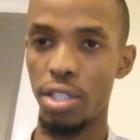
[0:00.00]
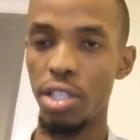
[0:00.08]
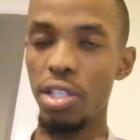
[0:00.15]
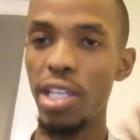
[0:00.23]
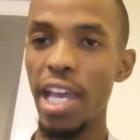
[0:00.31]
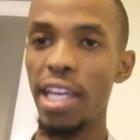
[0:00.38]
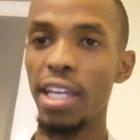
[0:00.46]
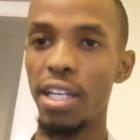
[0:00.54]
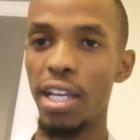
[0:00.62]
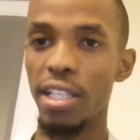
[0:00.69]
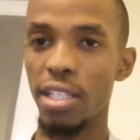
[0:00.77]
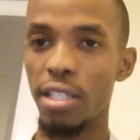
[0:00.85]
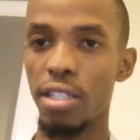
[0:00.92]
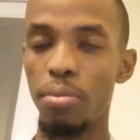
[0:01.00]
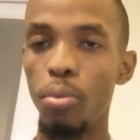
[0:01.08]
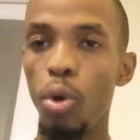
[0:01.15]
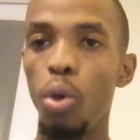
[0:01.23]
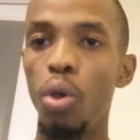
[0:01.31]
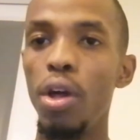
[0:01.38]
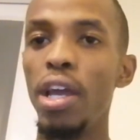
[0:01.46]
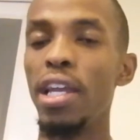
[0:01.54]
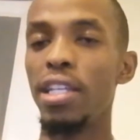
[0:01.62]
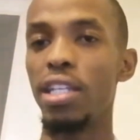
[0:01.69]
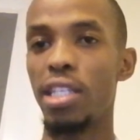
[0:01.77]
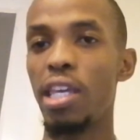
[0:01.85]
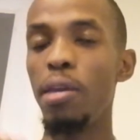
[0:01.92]
Just take it as a small,
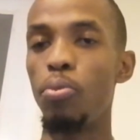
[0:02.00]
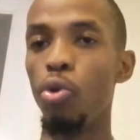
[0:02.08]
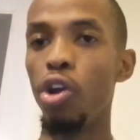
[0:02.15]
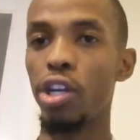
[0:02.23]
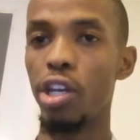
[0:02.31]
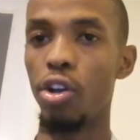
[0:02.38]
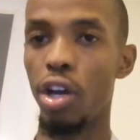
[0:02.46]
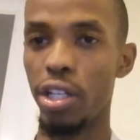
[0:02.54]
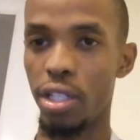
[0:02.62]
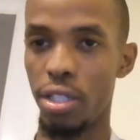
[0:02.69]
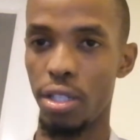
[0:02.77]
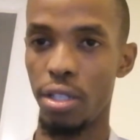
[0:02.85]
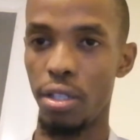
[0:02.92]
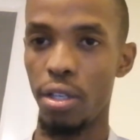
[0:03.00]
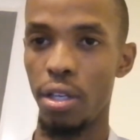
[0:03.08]
just keep working on it.